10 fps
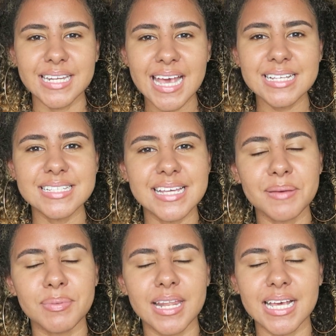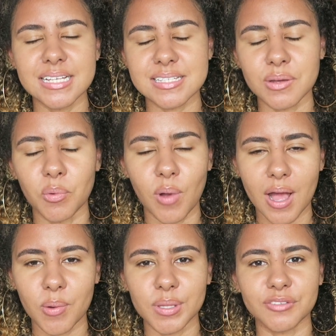The next tip links
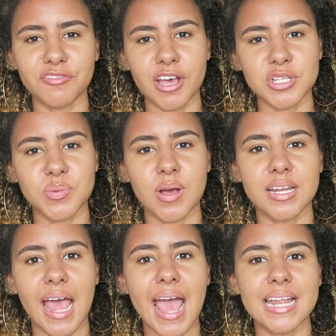well with the first one,